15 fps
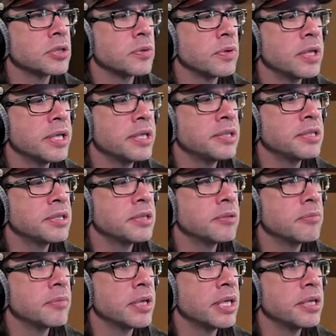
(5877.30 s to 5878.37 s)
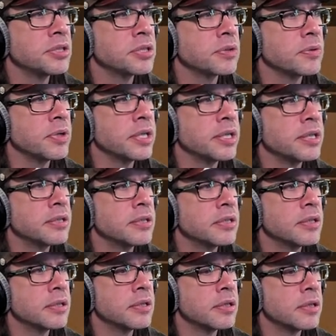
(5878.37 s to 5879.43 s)
Squads. Manage squad.
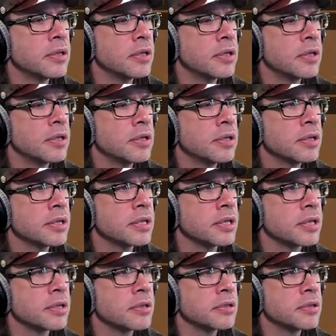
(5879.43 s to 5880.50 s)
Kick.